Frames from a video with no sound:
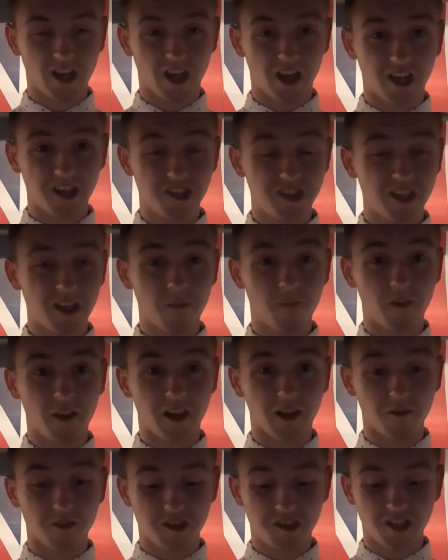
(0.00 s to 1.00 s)
It's the same thing
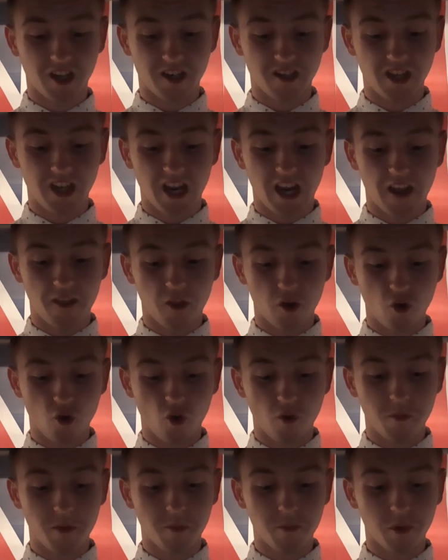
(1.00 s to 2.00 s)
that was said in the
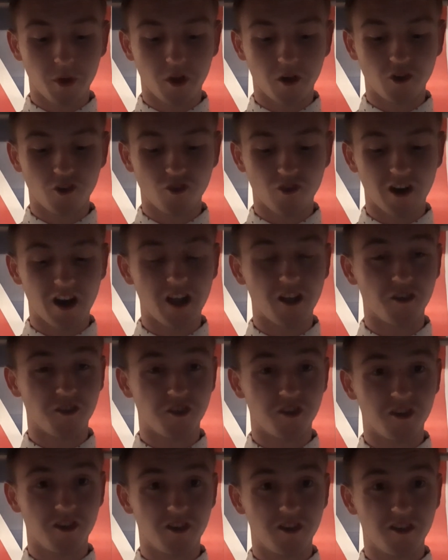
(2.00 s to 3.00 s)
Nuremberg
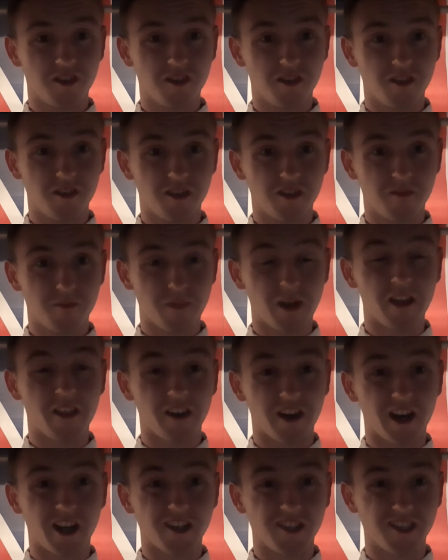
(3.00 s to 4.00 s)
trials by the
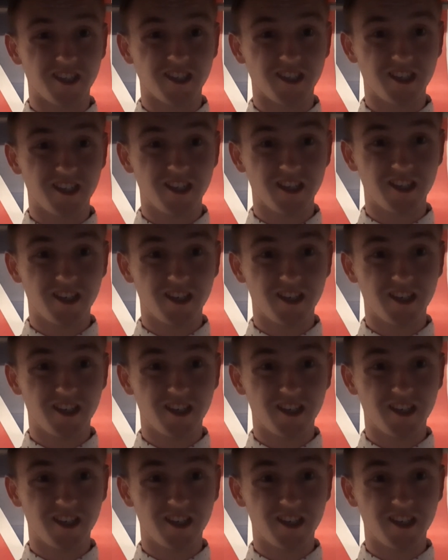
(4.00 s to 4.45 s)
Nazis.